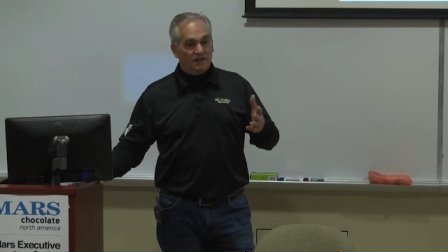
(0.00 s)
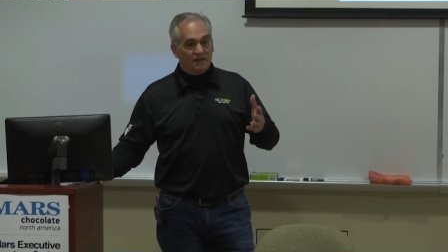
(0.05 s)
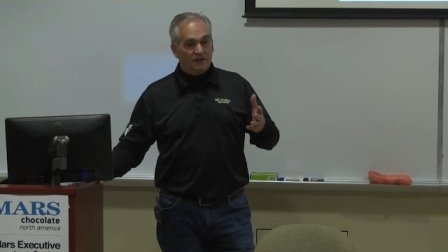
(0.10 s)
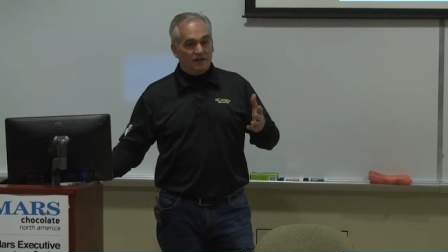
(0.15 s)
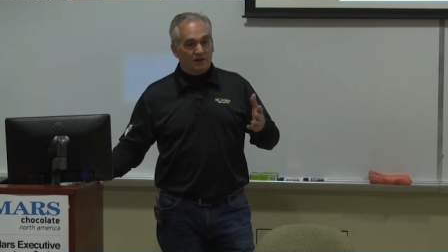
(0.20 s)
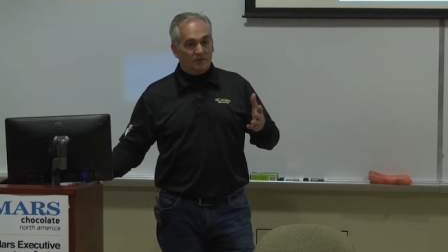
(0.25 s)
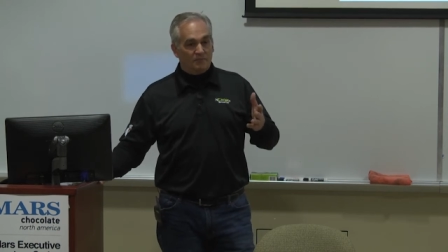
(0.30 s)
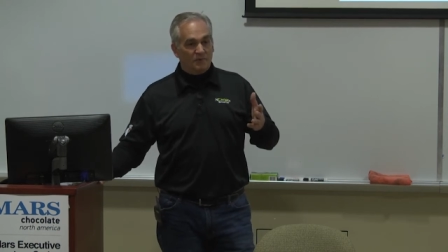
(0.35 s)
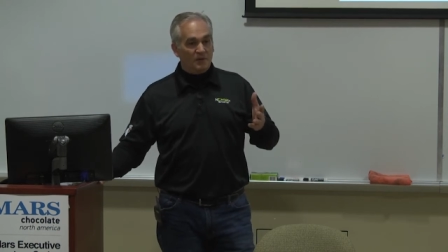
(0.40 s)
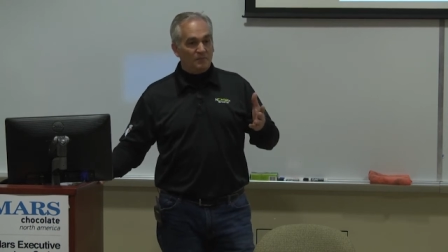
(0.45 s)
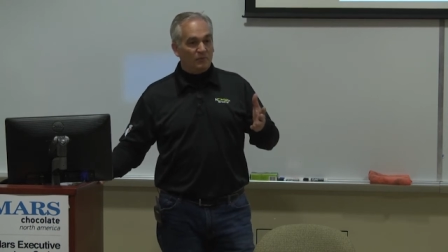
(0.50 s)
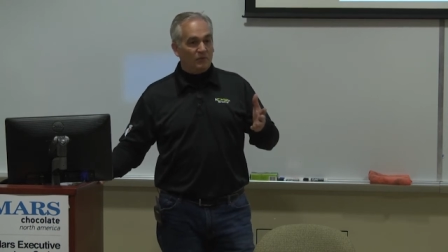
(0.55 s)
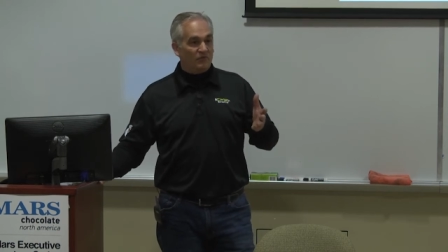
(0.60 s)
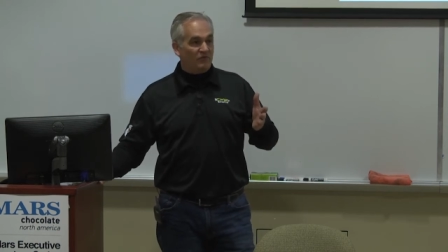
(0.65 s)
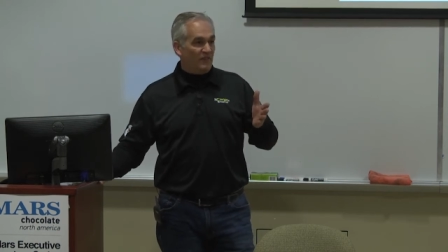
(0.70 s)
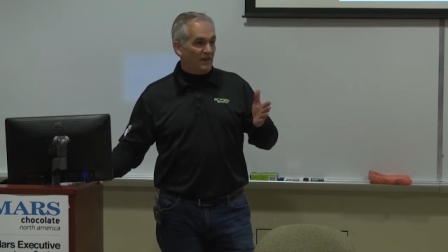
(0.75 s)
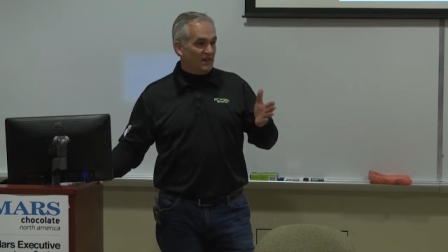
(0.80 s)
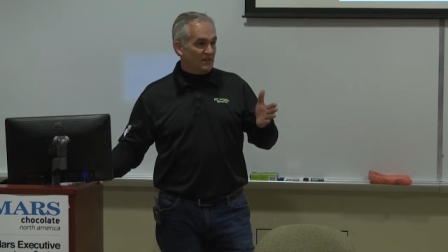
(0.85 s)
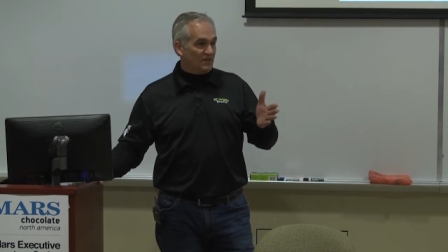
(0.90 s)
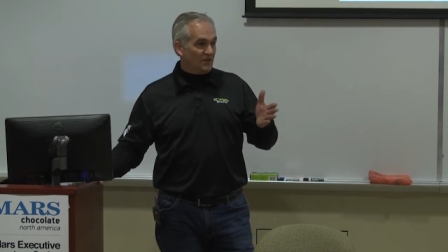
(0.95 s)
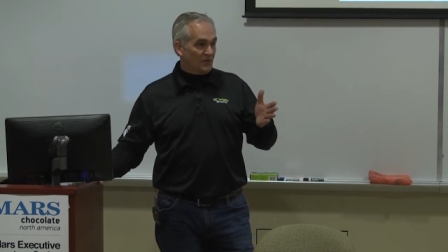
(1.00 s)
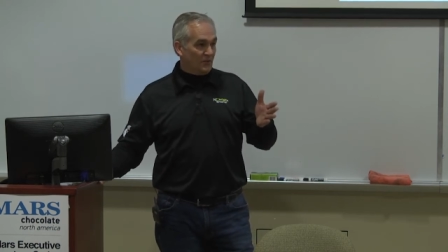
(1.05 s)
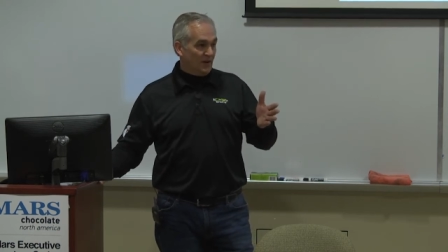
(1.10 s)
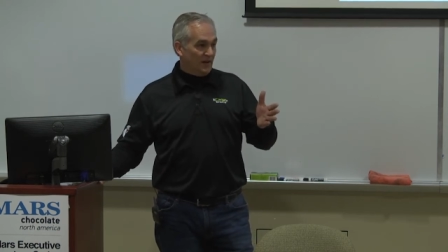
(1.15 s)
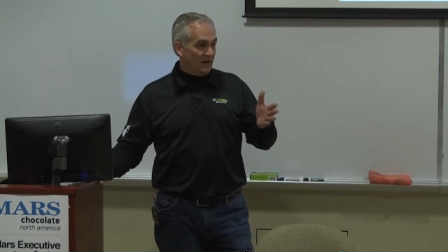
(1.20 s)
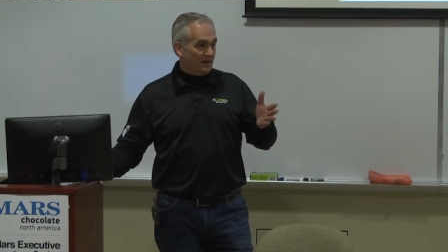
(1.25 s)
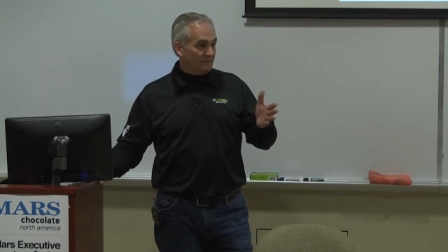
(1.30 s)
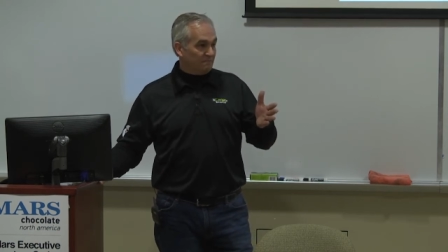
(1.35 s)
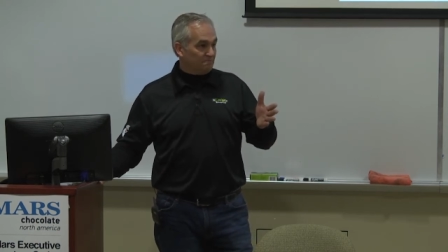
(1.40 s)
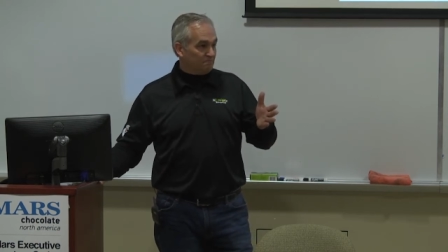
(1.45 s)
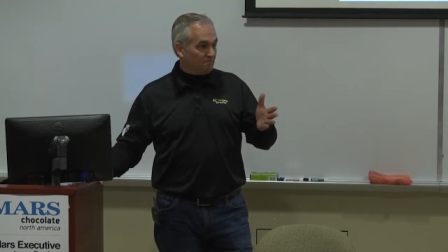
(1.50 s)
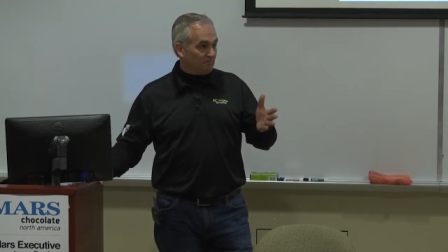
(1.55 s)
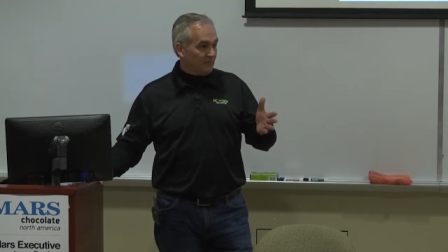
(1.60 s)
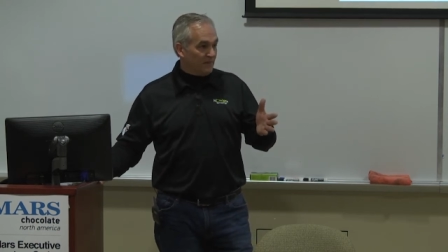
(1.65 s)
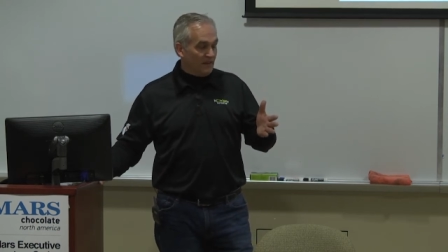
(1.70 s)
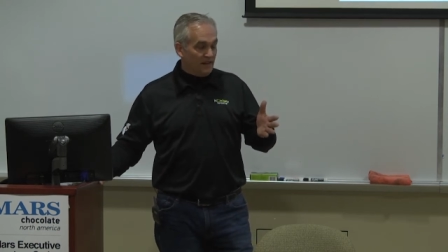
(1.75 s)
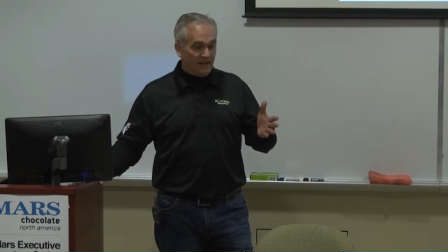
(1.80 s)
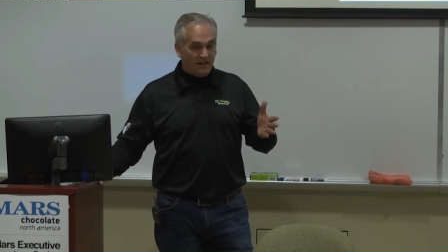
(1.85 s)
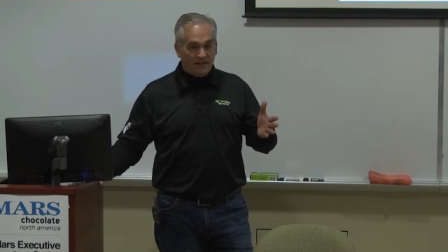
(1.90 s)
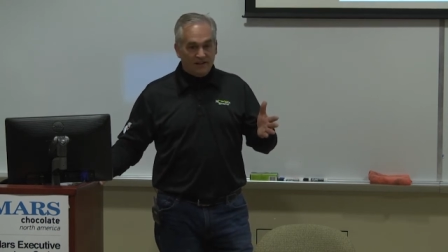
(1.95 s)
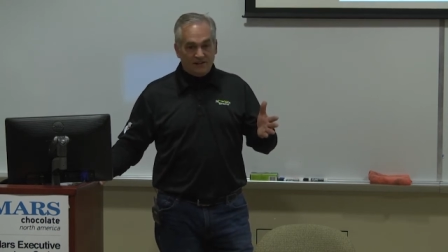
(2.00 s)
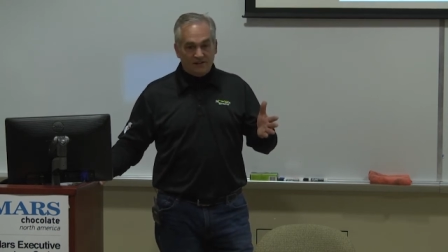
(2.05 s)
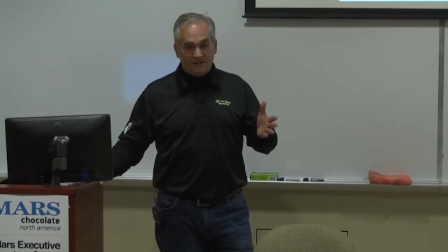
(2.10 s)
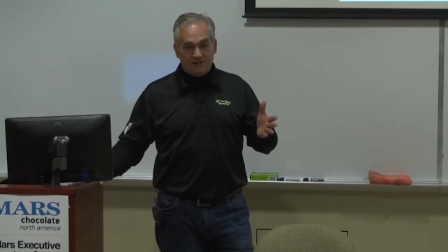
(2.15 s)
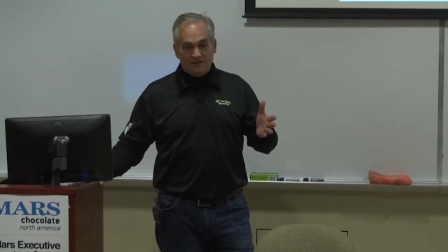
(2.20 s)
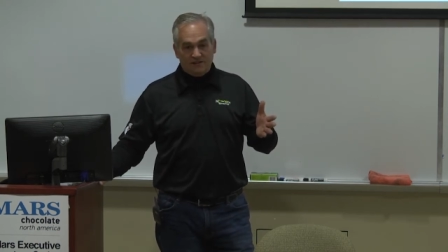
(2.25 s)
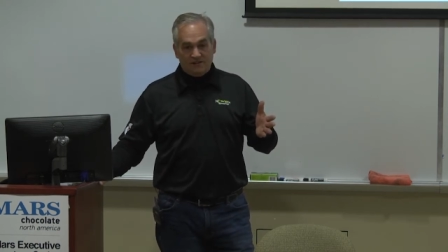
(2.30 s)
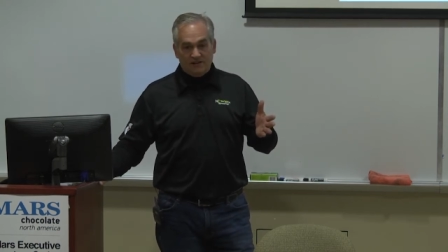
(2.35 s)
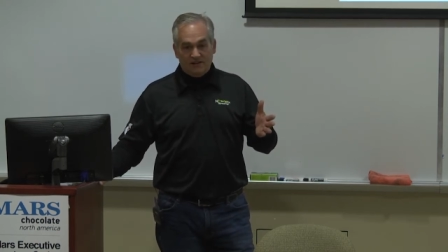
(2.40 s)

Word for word: uh, people find their way and